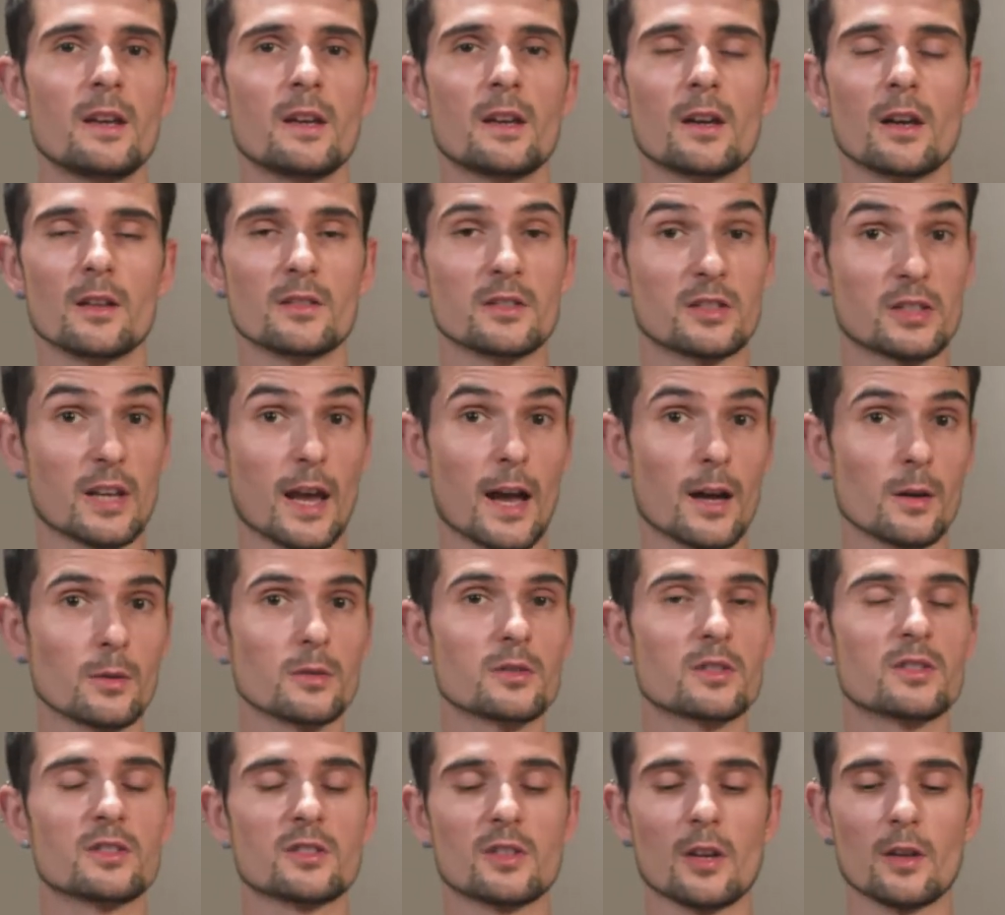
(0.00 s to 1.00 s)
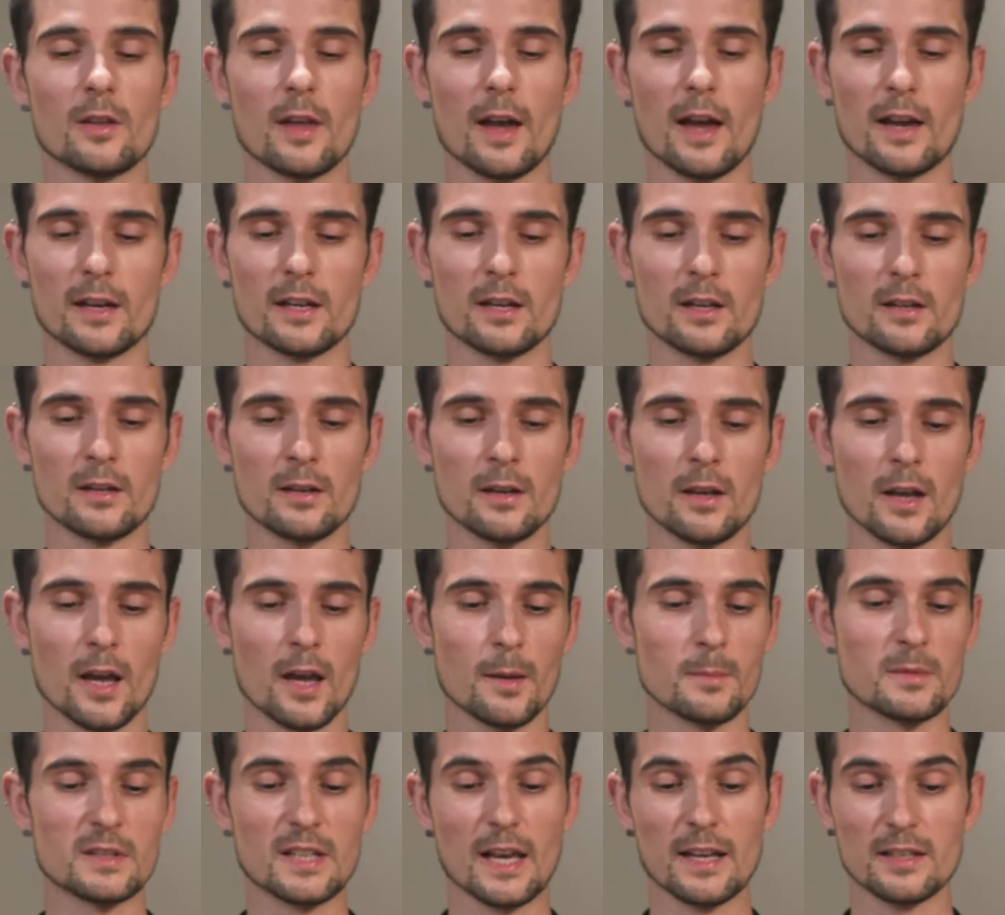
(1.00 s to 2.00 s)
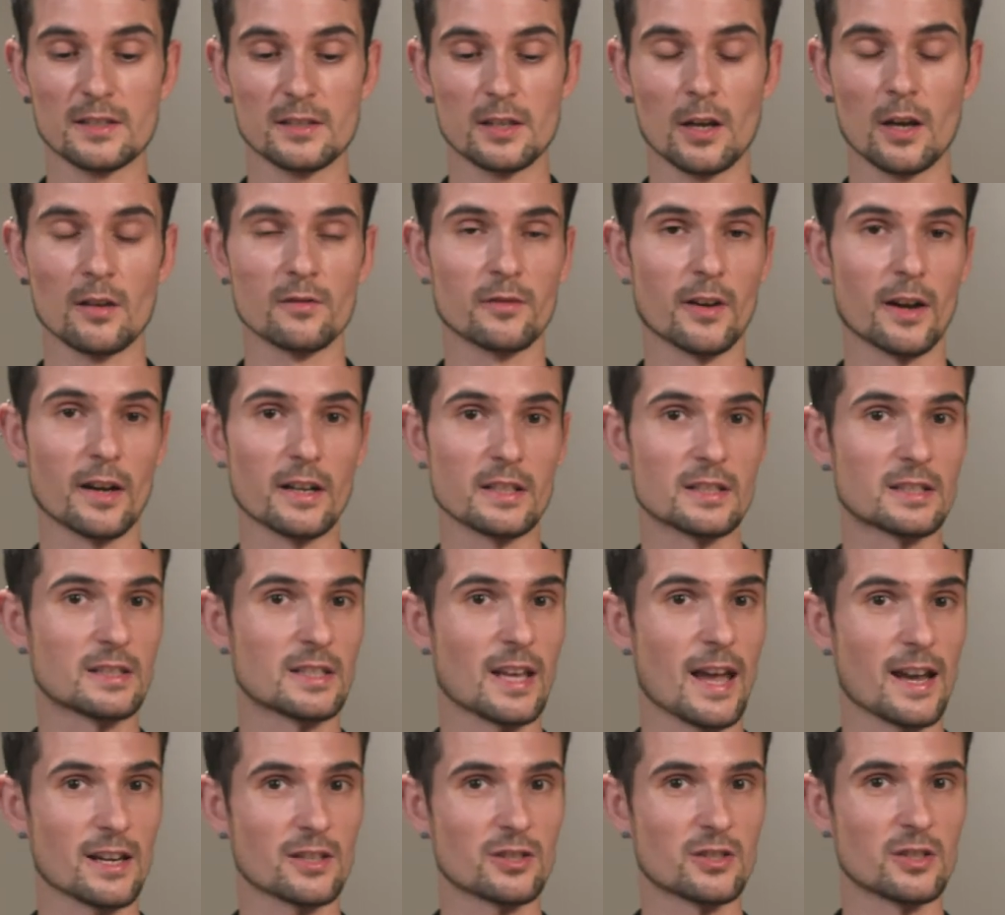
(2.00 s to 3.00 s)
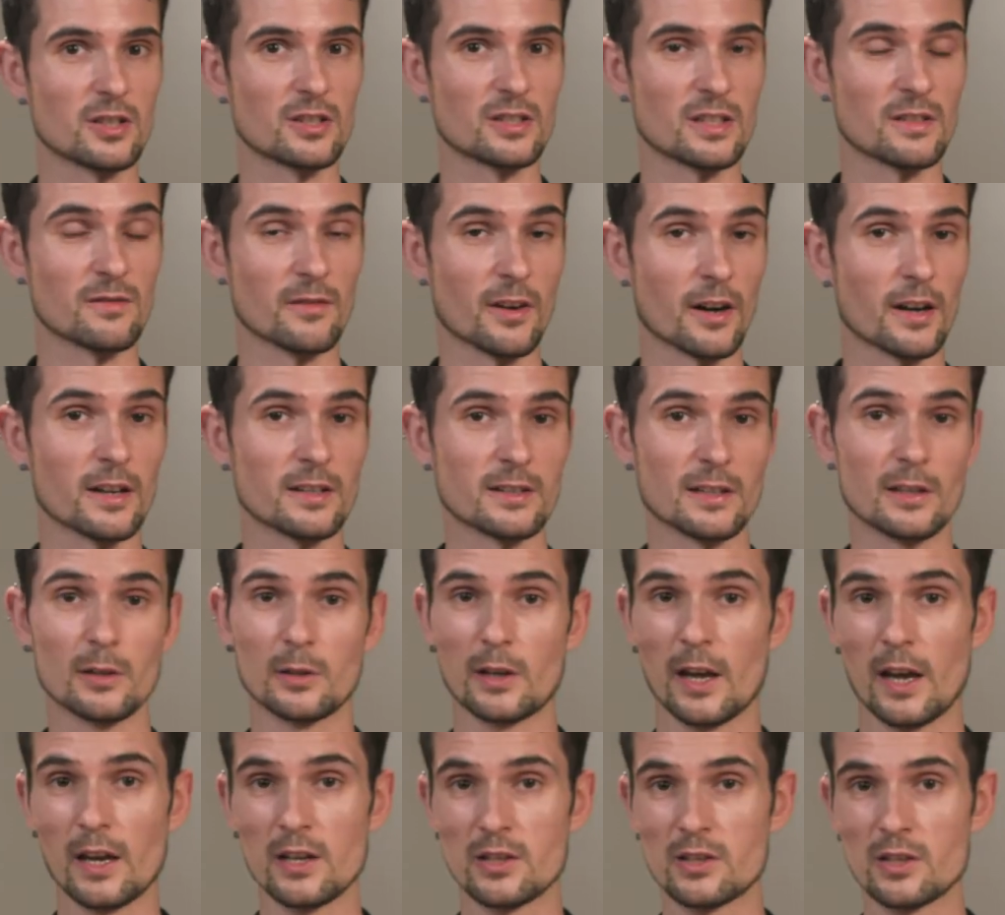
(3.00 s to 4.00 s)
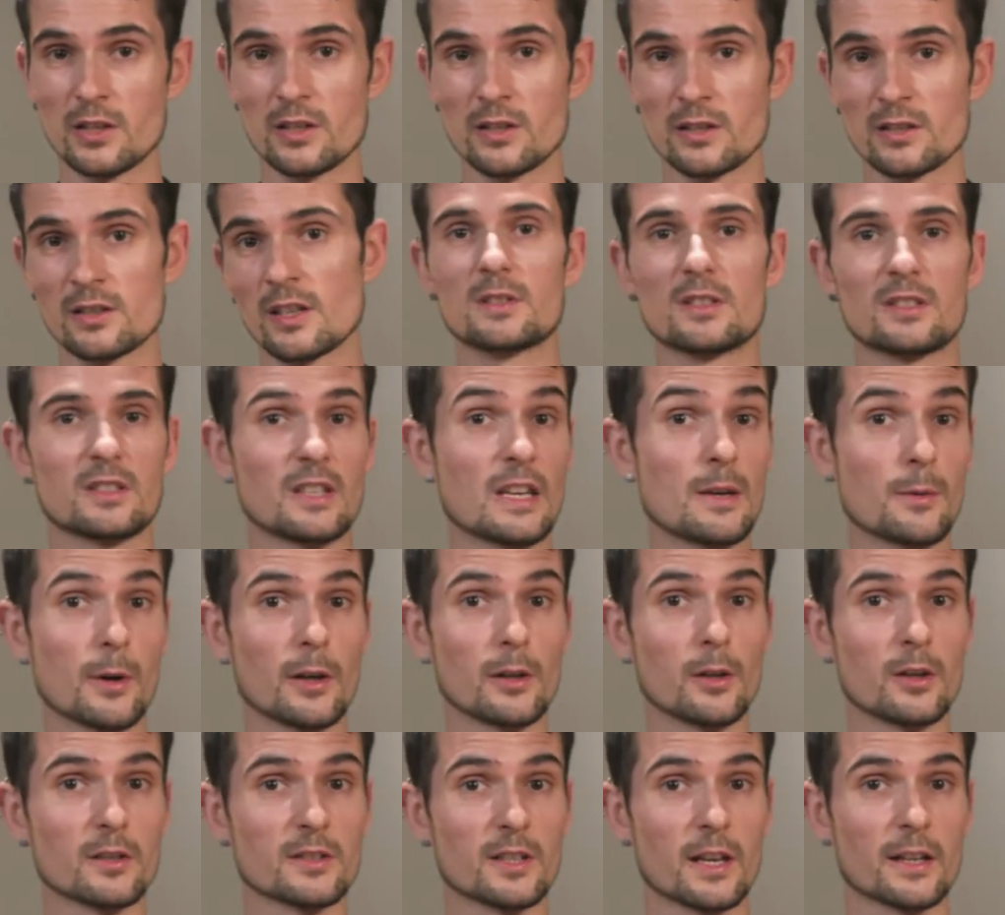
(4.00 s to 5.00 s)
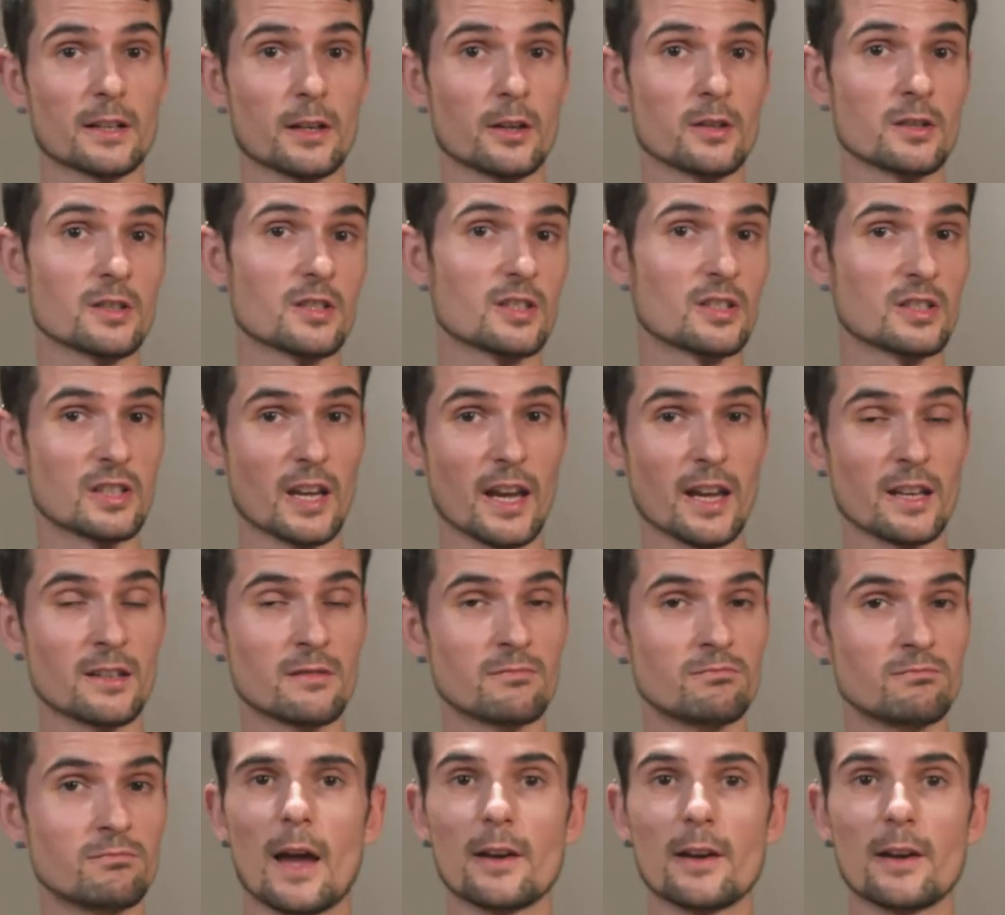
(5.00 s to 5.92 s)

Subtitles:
on scouts, so that I can test it on various textures in various locations, see what it looks like on skin.